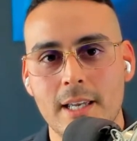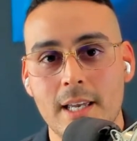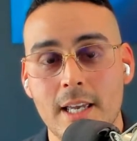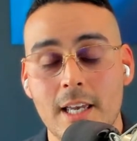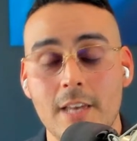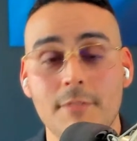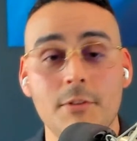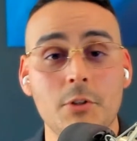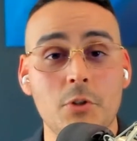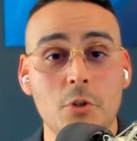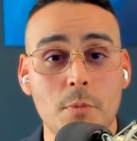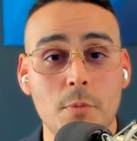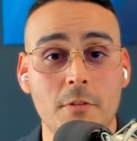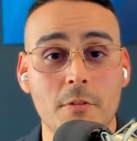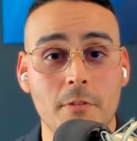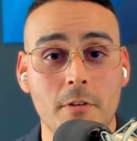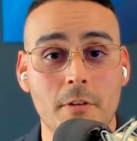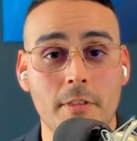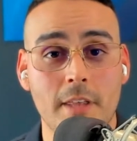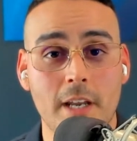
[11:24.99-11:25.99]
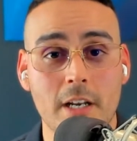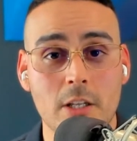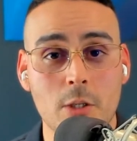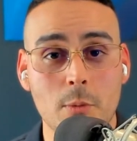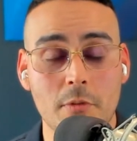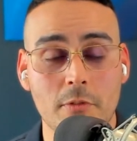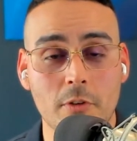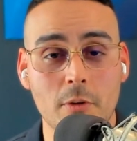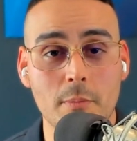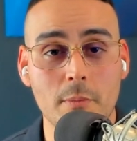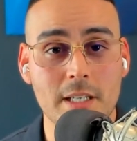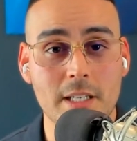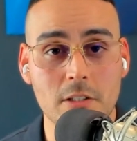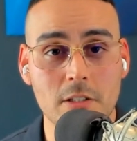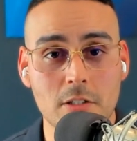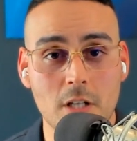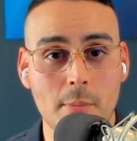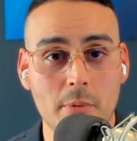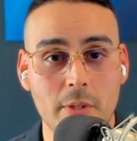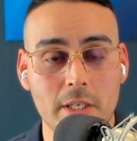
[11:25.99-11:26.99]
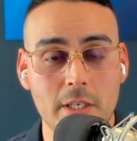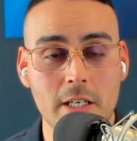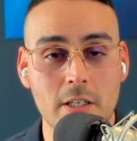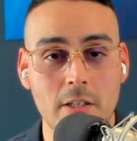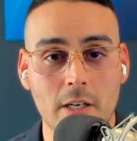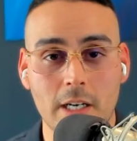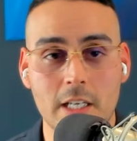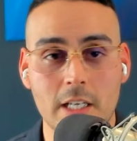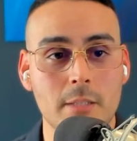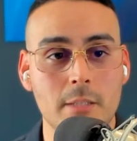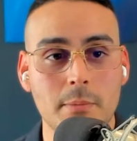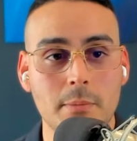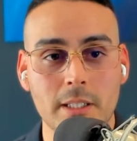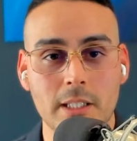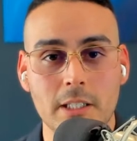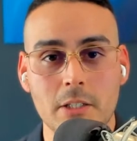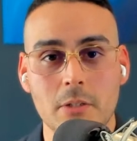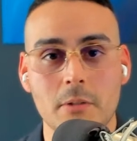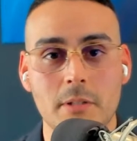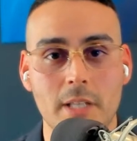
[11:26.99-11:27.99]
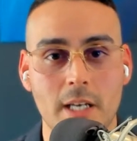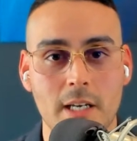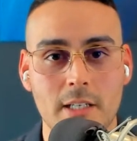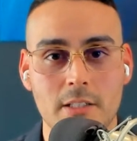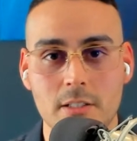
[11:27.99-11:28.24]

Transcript: If you do prefer that and you prefer me as a doppelganger, I can completely do that.